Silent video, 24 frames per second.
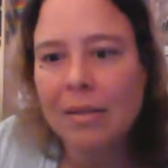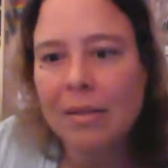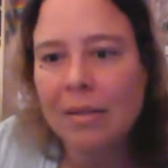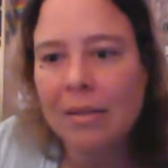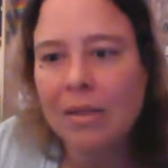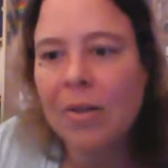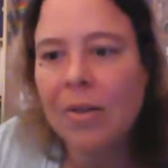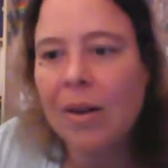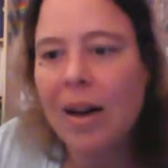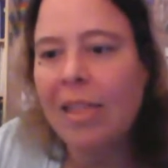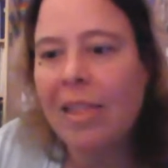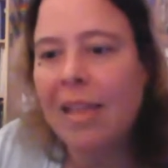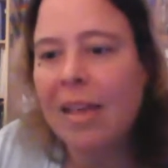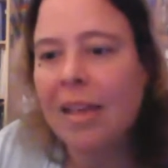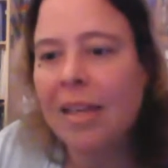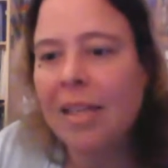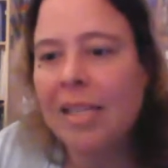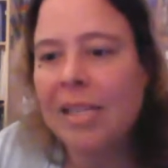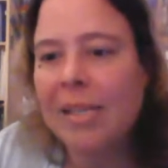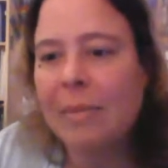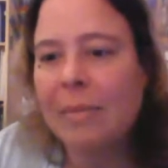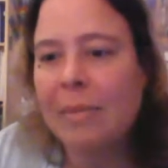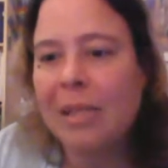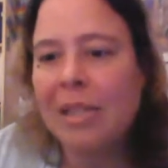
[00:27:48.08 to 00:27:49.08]
No, I think
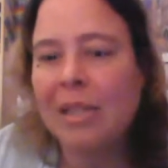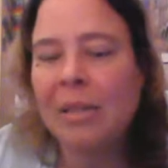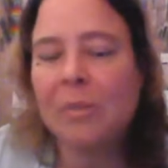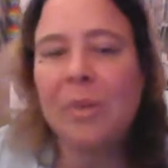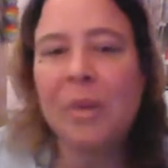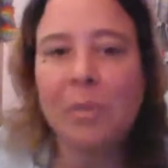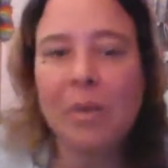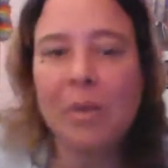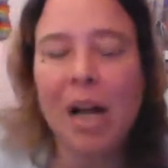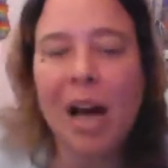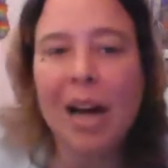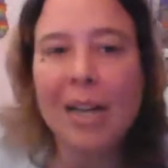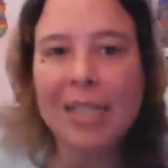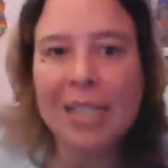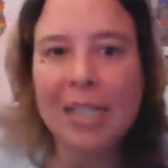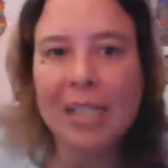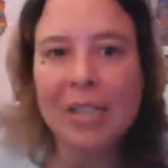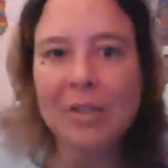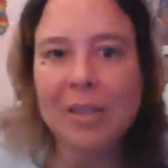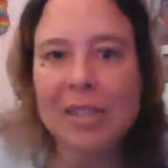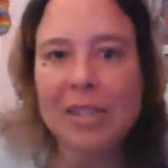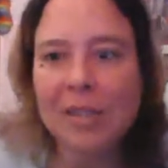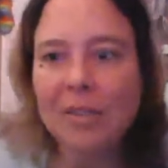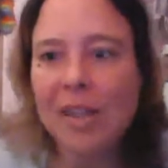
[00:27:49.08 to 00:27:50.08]
it's a little bit blocked,
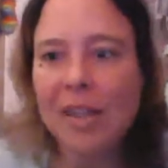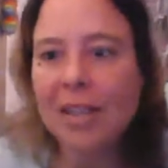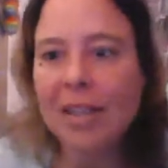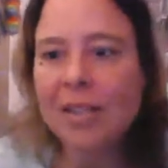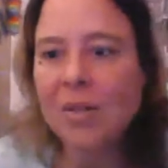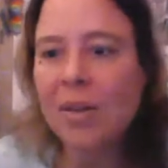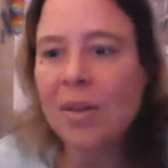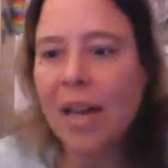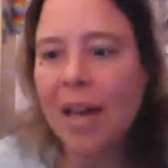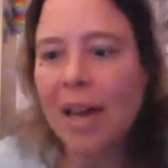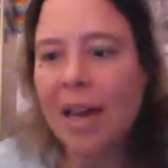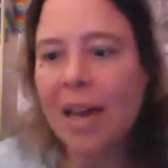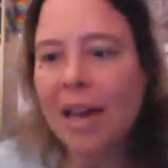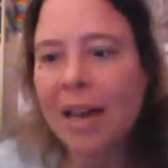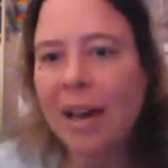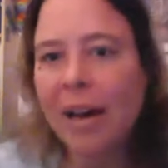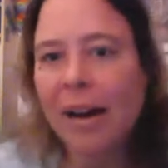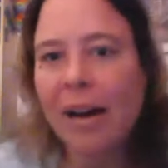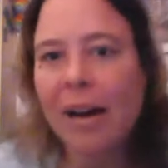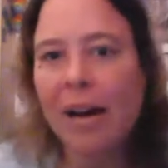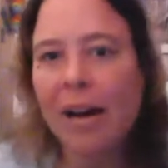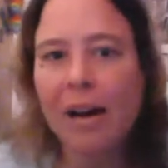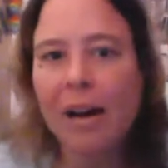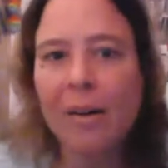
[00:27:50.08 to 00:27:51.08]
Adri. So that's okay.
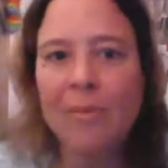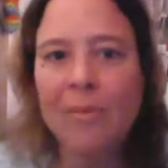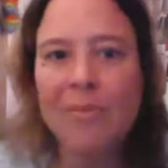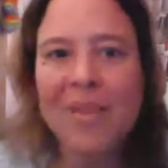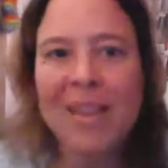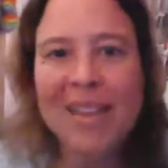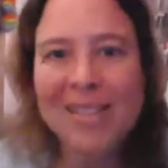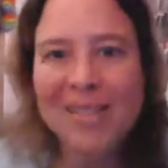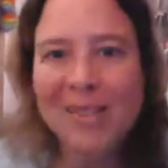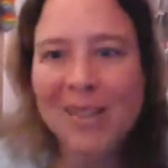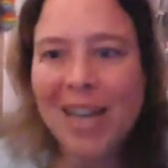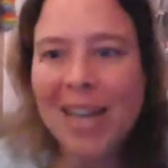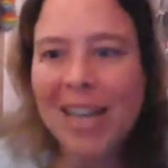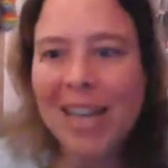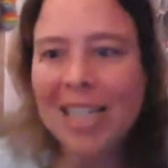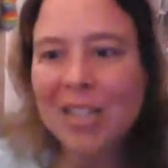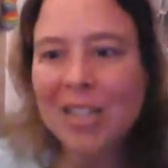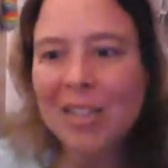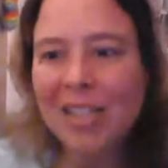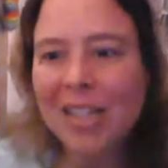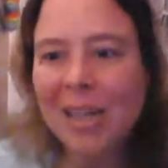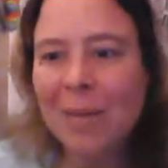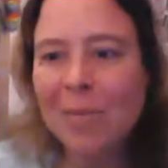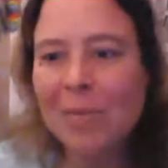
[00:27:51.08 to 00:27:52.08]
So,
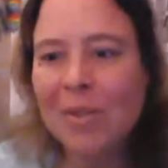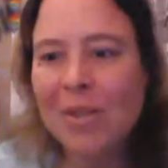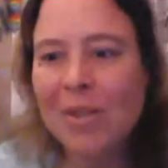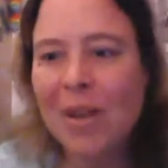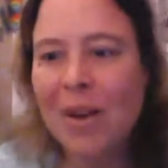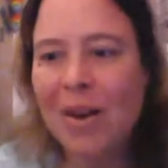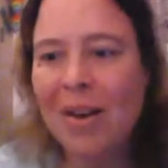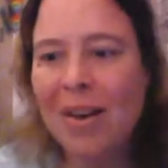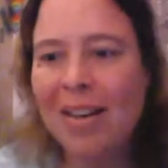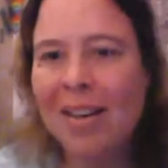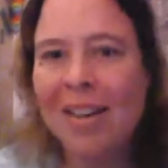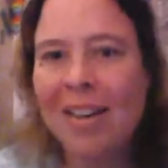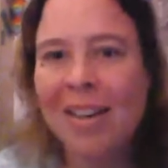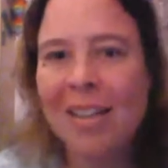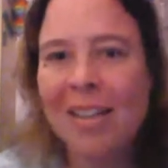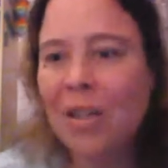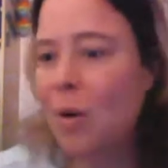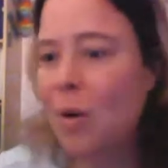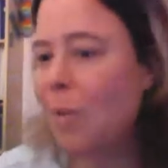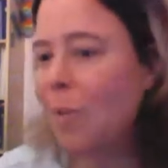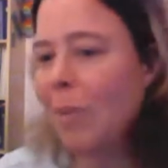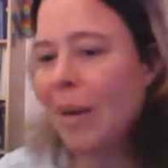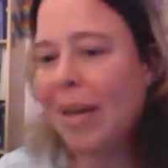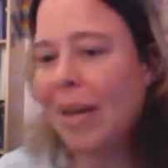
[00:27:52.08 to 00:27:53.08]
Adri,
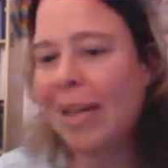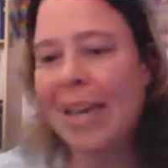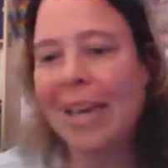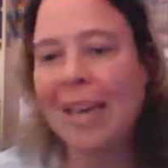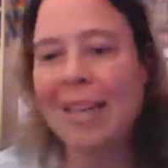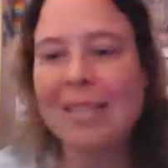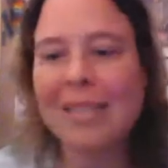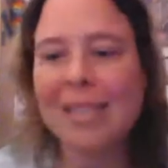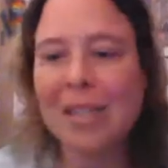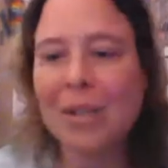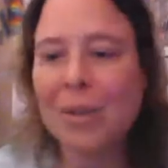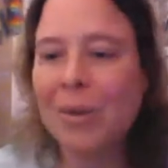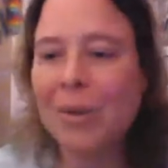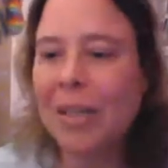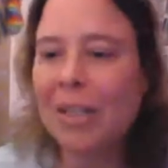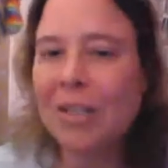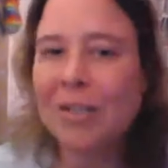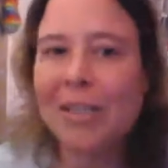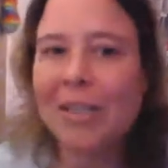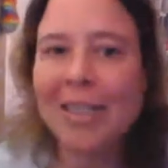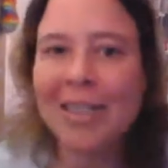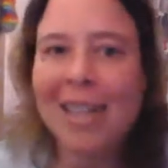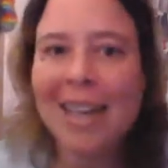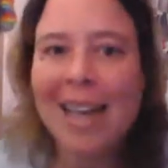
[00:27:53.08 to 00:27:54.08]
nope, I can't see you,
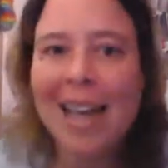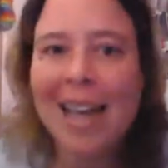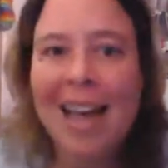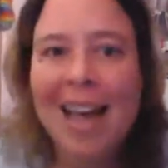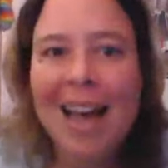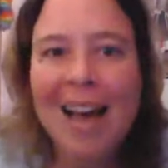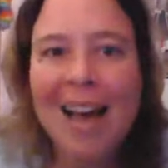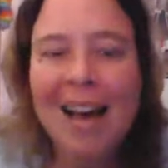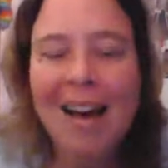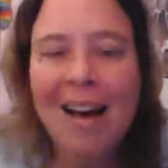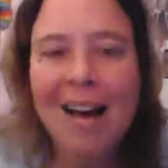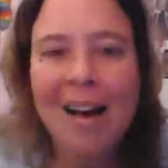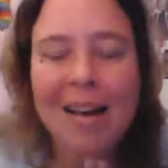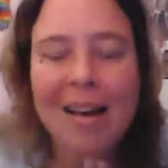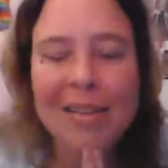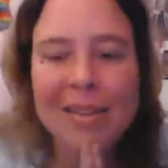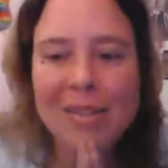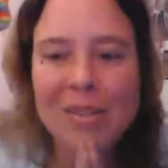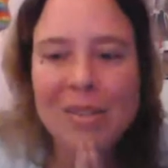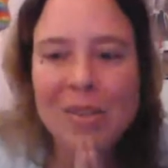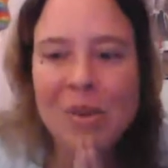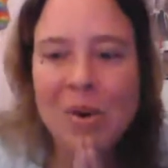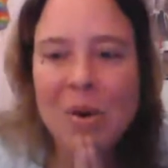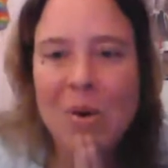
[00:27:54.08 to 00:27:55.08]
Adri.
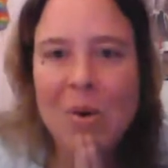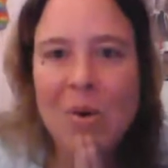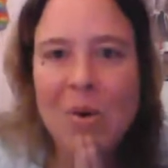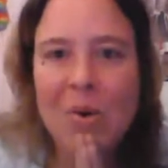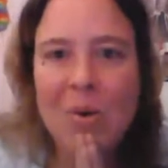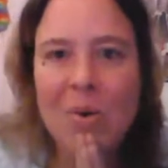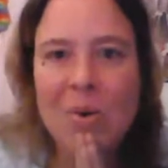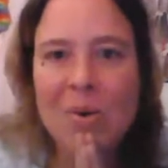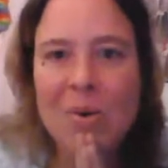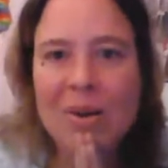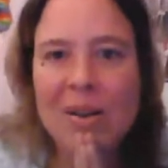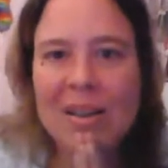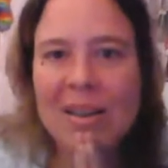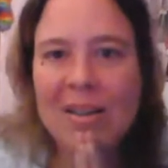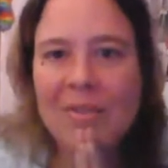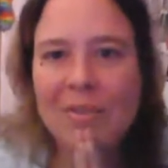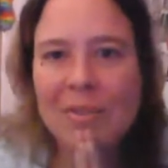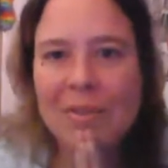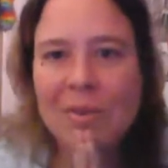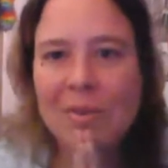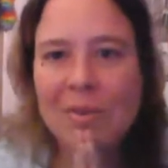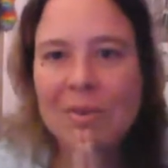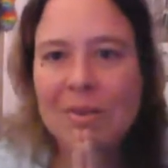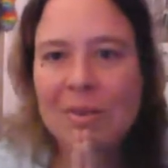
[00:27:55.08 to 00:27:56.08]
So
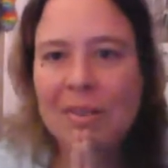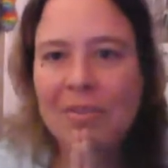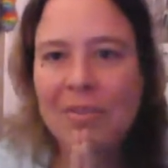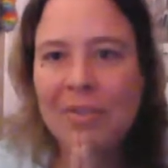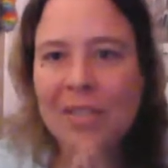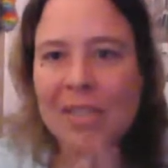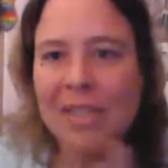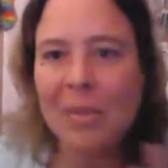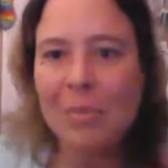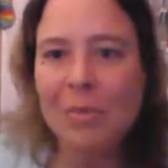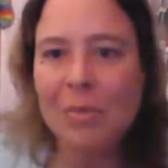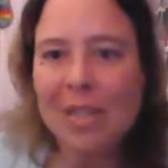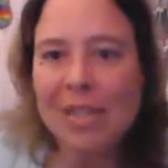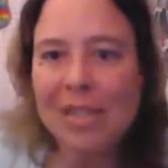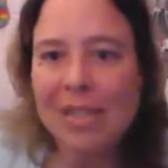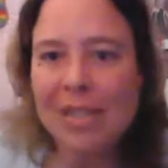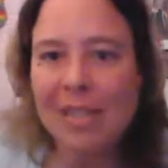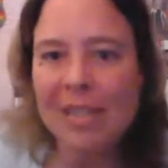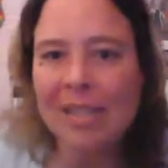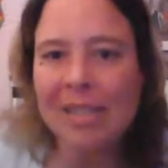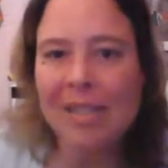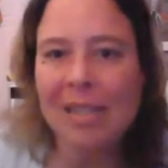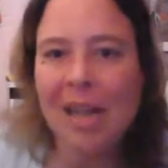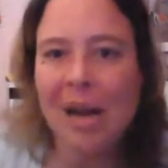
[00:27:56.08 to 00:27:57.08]
if for some reason
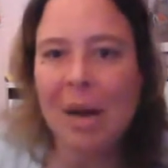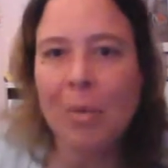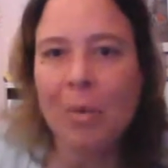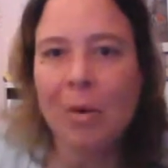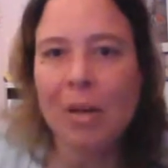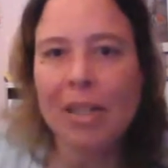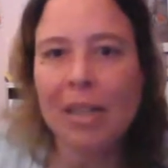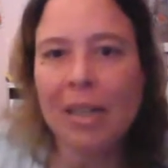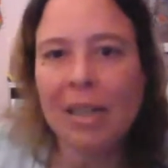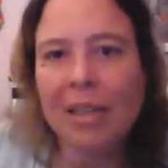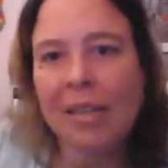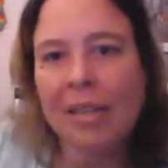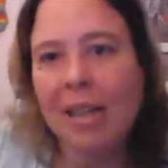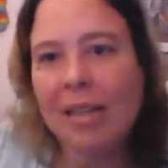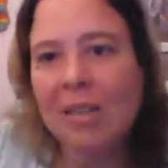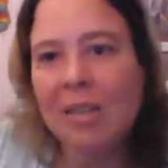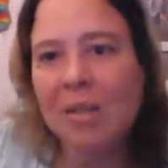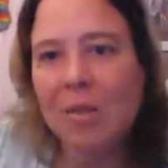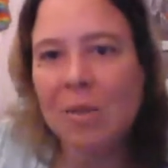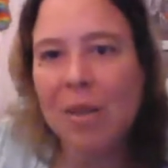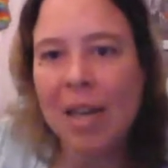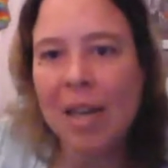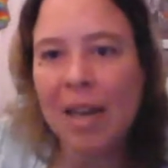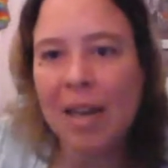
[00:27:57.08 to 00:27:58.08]
it's not working, that's
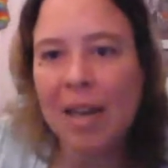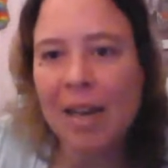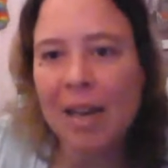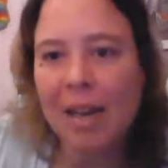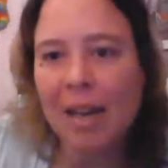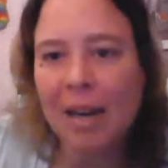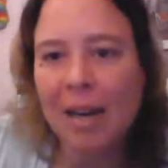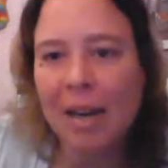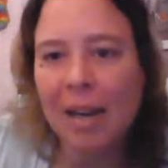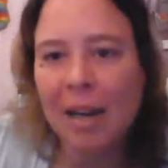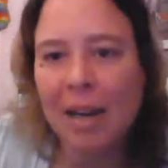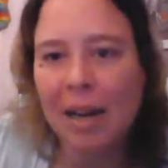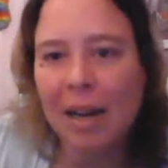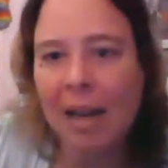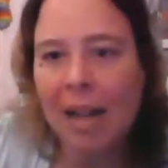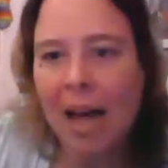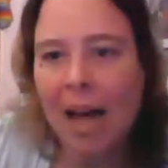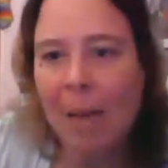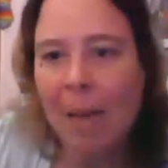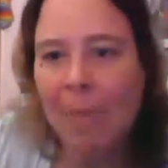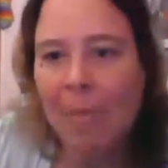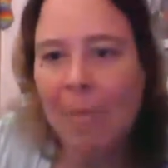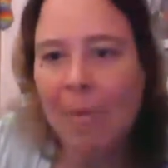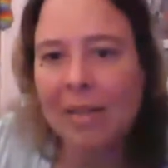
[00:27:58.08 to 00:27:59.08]
okay. It'll
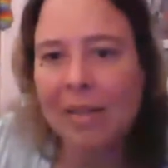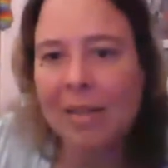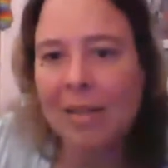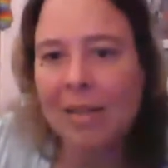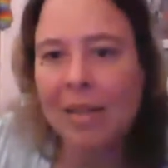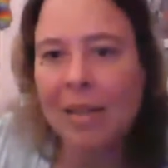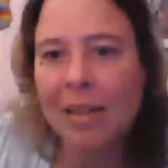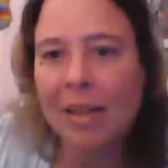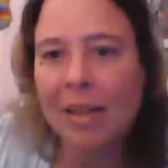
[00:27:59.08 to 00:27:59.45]
happen.